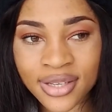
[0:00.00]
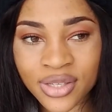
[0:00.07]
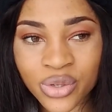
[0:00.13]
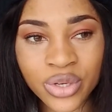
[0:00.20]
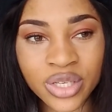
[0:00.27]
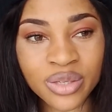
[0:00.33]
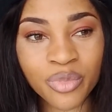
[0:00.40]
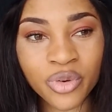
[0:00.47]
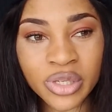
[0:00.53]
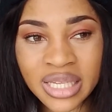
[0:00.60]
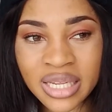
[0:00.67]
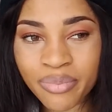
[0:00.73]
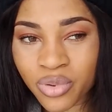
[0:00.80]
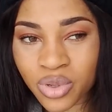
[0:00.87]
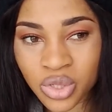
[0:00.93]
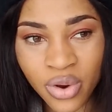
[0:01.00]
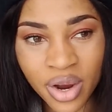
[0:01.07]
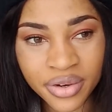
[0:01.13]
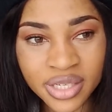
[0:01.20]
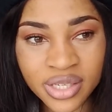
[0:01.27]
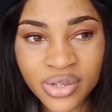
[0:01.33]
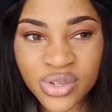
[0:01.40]
So it's mostly
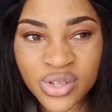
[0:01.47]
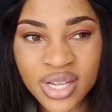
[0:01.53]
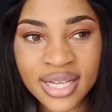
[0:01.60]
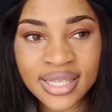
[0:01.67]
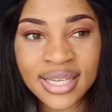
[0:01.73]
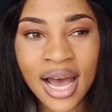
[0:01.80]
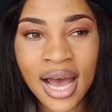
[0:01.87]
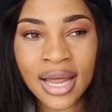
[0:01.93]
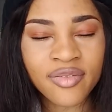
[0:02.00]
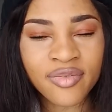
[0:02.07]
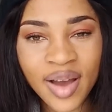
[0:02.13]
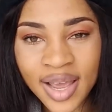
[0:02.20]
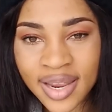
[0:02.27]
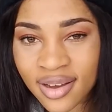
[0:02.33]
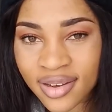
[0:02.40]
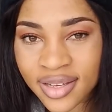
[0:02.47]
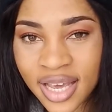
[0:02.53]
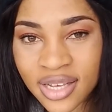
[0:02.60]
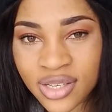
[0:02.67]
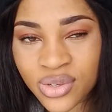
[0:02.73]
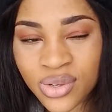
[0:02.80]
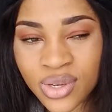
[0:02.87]
postgraduate students and final
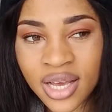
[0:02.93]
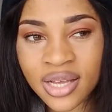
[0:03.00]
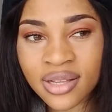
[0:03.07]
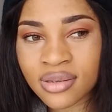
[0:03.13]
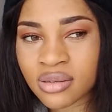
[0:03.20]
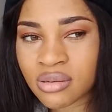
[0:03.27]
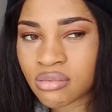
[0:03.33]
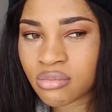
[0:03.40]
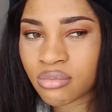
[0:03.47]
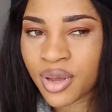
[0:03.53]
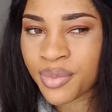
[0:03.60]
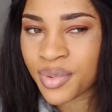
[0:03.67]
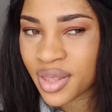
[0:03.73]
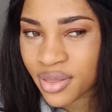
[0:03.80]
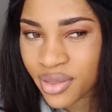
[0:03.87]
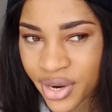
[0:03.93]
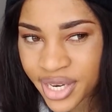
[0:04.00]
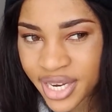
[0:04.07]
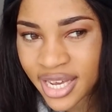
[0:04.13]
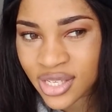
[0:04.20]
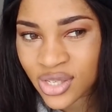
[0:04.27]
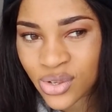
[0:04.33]
year students, maybe third
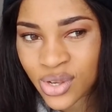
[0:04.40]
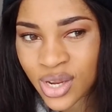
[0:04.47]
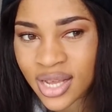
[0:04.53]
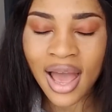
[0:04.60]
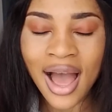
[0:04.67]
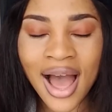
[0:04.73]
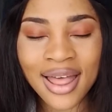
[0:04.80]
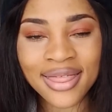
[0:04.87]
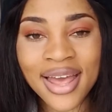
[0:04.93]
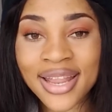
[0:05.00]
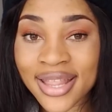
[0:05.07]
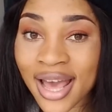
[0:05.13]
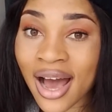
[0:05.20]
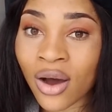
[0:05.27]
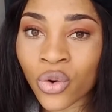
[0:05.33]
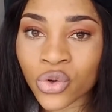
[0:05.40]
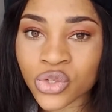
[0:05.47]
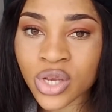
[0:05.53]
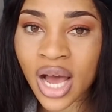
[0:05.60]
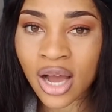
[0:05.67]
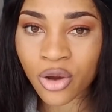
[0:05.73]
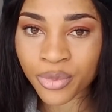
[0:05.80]
year students. And then there are
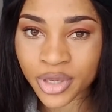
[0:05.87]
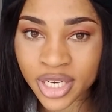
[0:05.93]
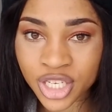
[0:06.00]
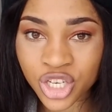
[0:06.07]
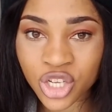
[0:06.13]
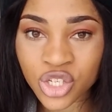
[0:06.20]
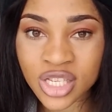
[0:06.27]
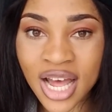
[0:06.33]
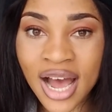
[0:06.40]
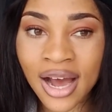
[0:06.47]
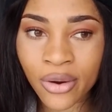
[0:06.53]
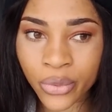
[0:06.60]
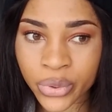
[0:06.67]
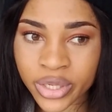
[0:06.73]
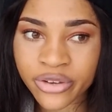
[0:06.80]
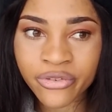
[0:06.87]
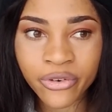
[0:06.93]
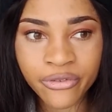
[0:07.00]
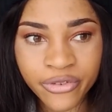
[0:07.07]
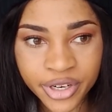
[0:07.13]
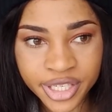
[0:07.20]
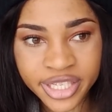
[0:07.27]
also accommodations that are only for
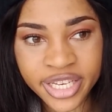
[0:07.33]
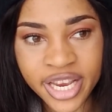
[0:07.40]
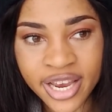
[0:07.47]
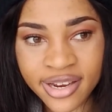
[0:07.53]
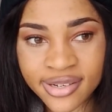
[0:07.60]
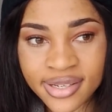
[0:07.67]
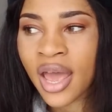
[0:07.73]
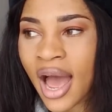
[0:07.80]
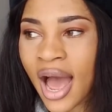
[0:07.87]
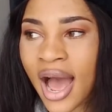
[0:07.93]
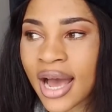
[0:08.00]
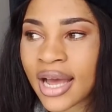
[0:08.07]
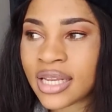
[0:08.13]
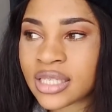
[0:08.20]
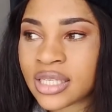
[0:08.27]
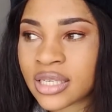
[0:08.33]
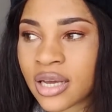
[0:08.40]
first years, and